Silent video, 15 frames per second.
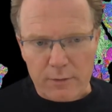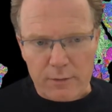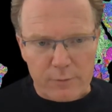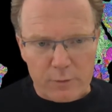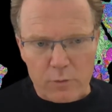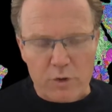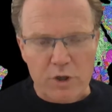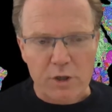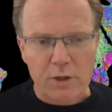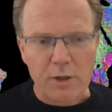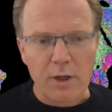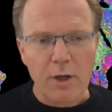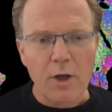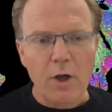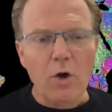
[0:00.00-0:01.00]
revolution
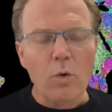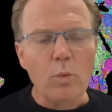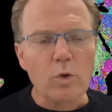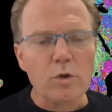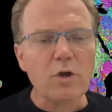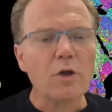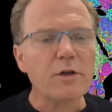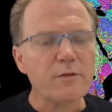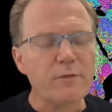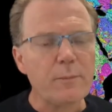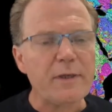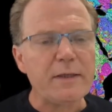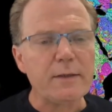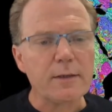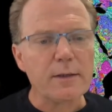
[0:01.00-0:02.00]
would not have
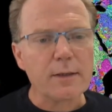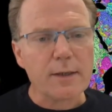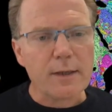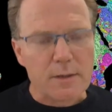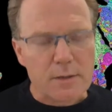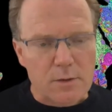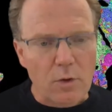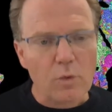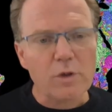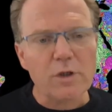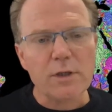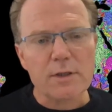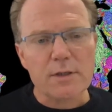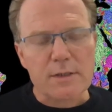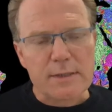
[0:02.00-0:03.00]
been
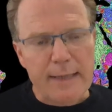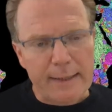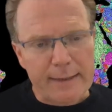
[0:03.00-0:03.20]
custodians